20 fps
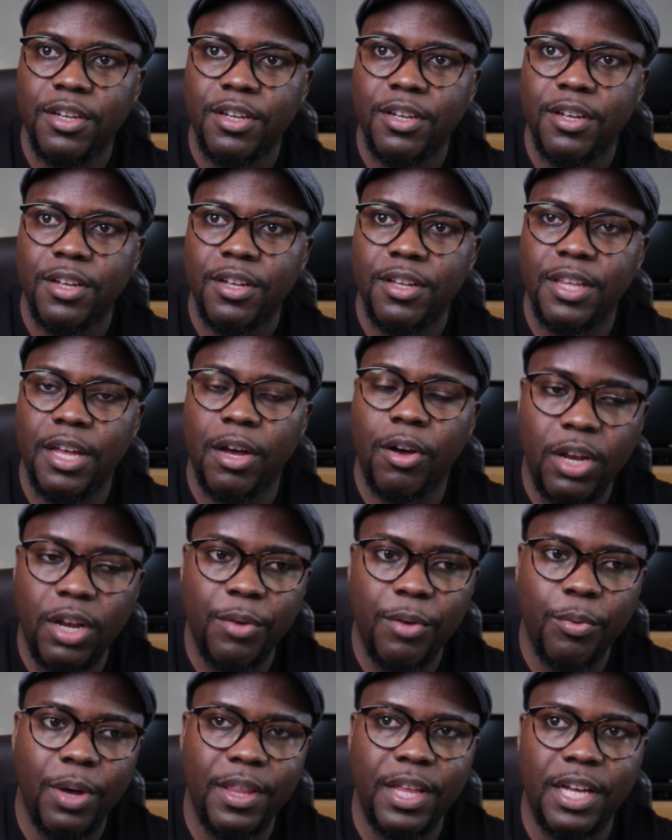The only
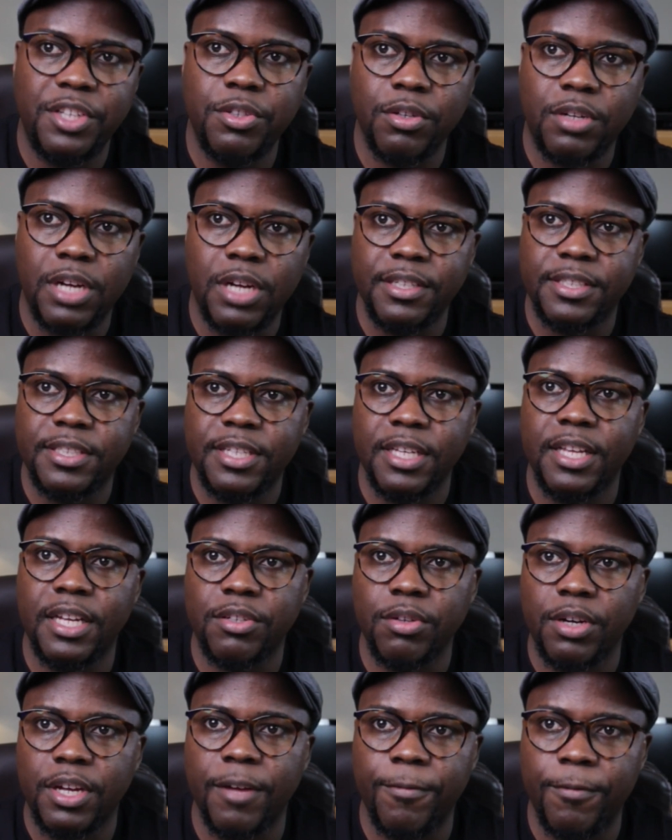way that you can say that,
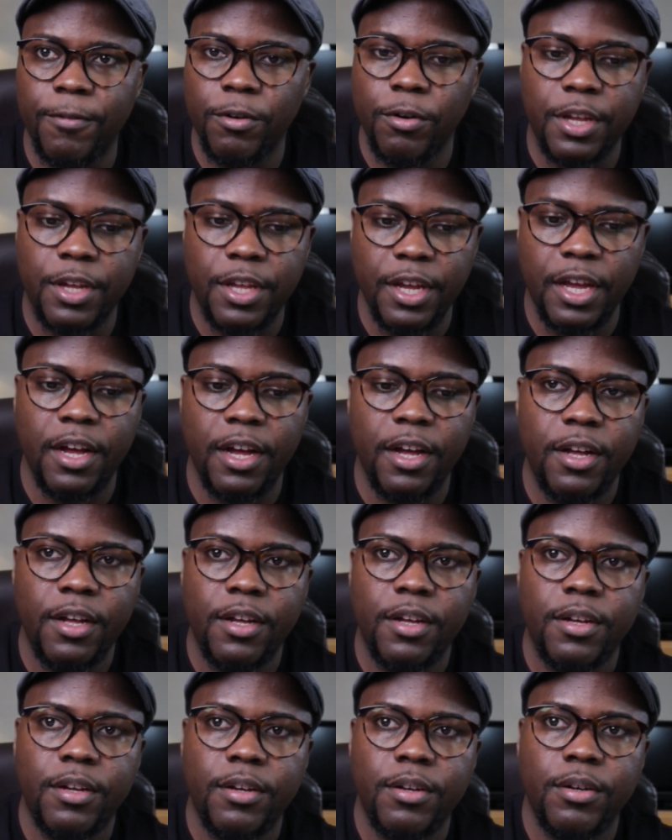okay, look here,
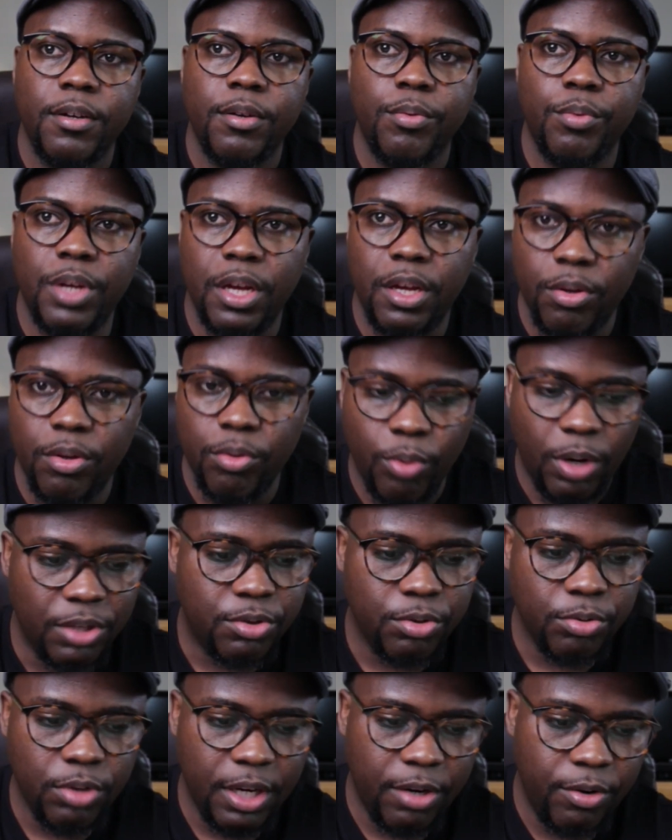we want
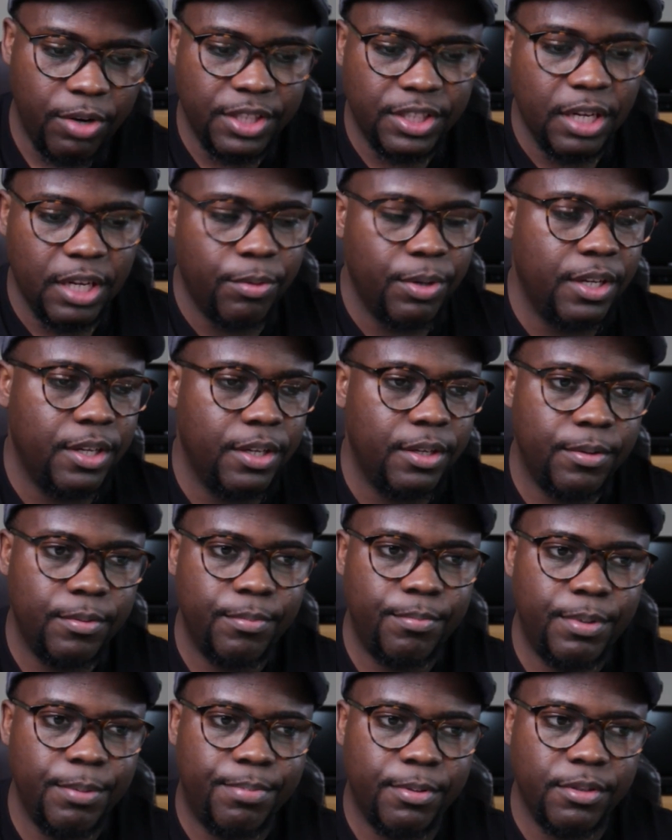to erase away
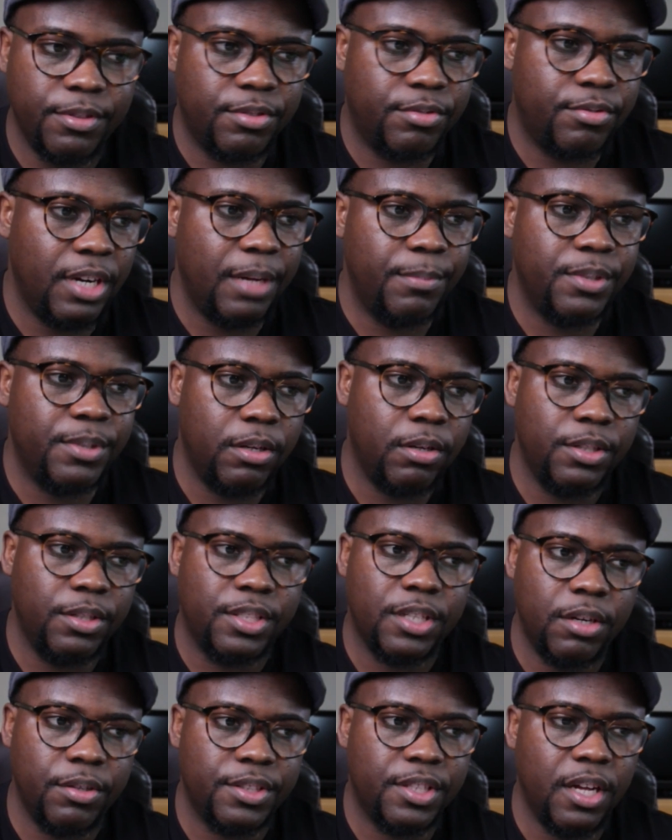people's tribes and all this
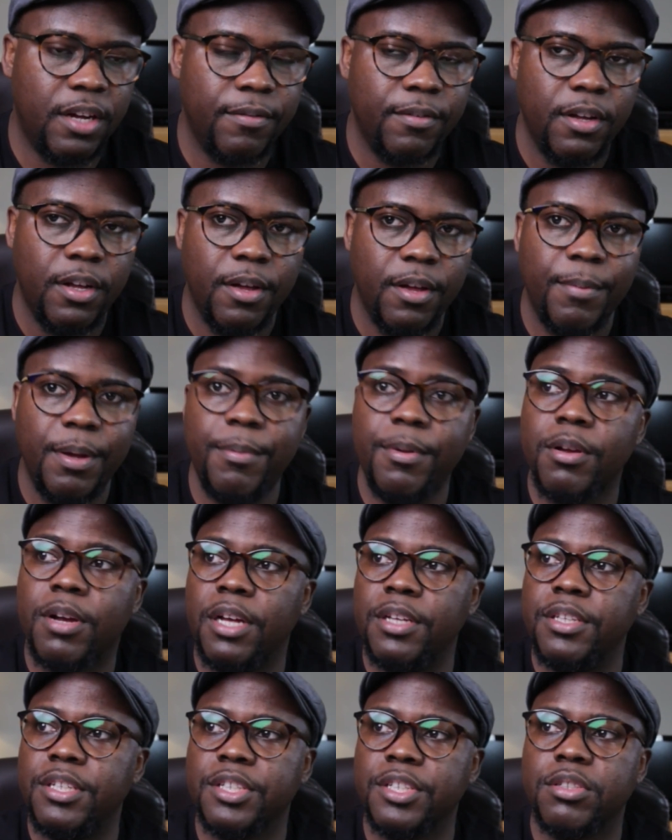kind of stuff. Maybe you
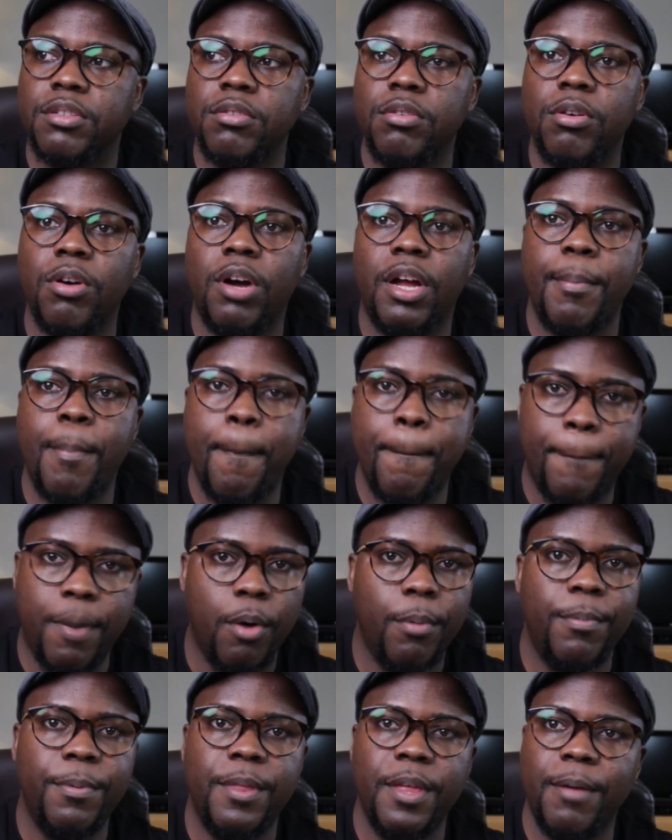can just go and
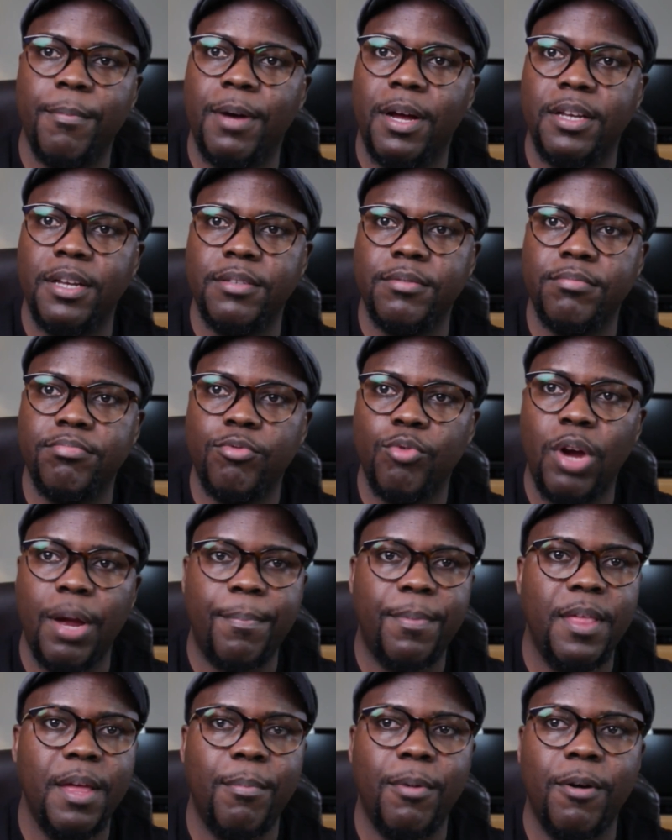bomb them and wipe
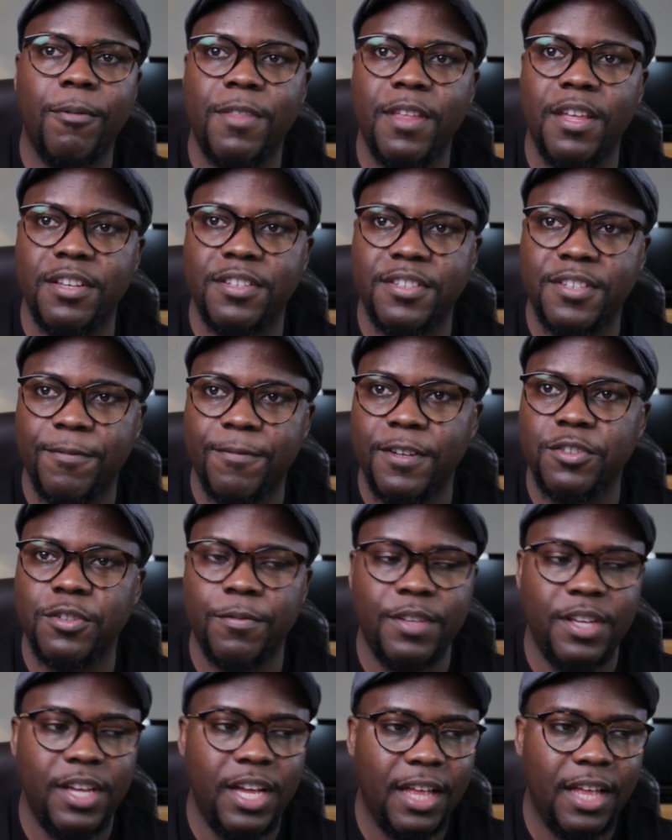them off the face of
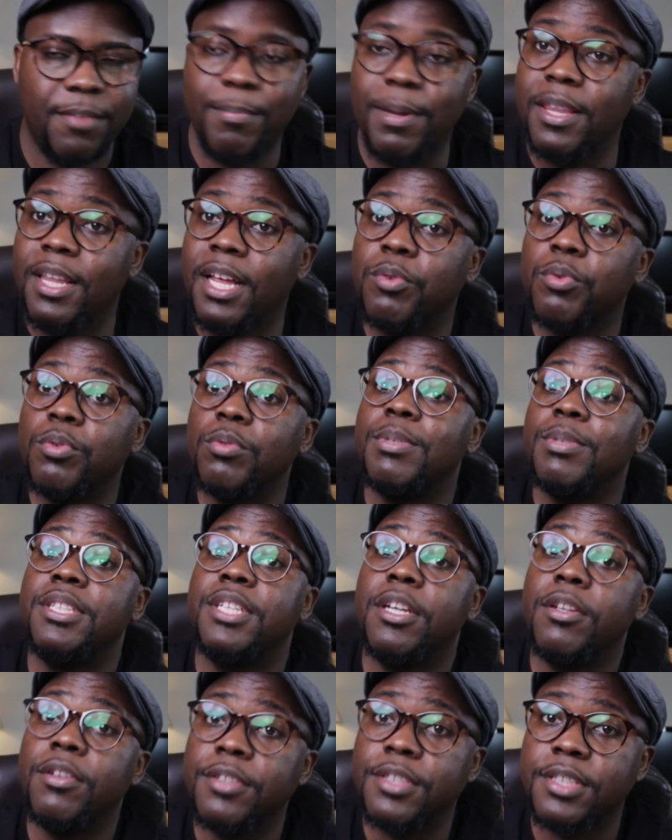the earth, but that would be
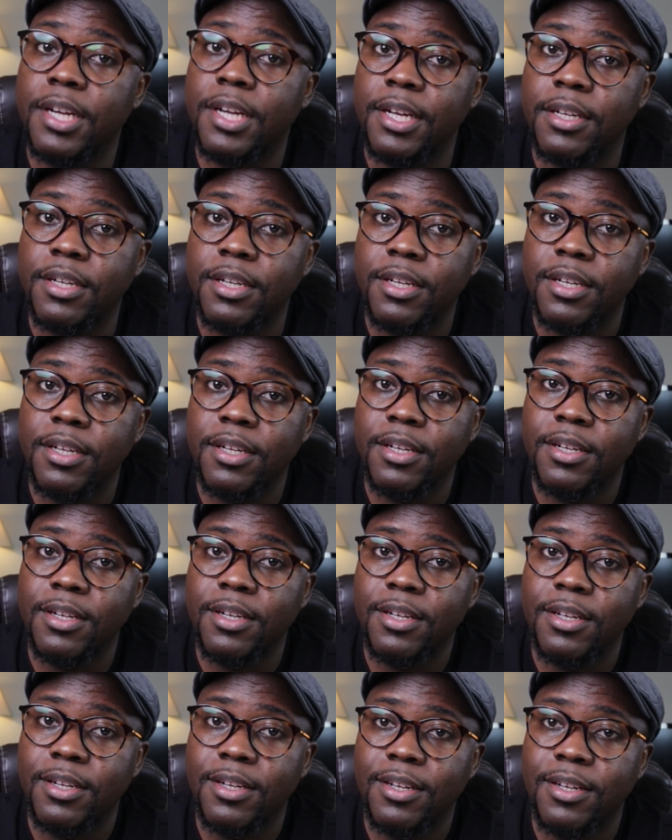genocide.
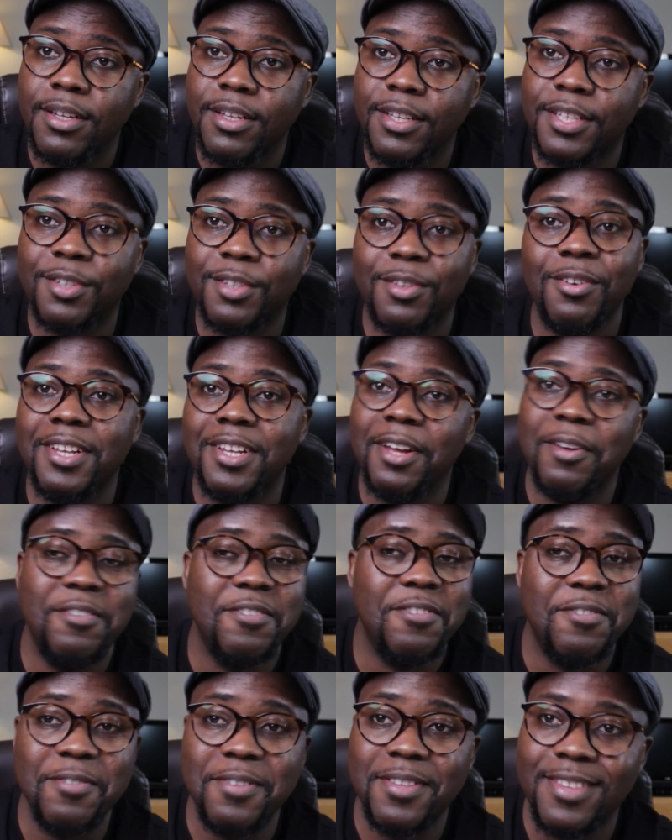It's not how you
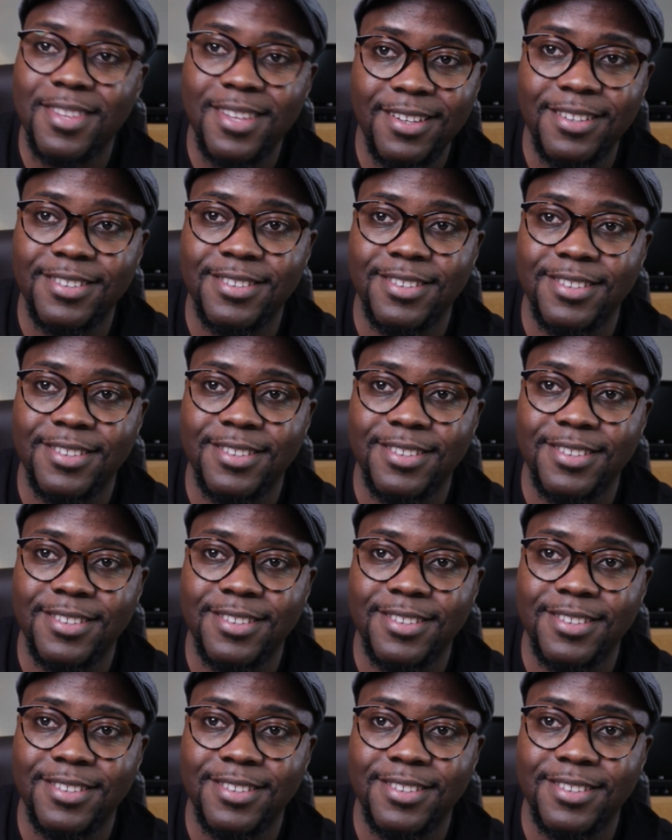do things.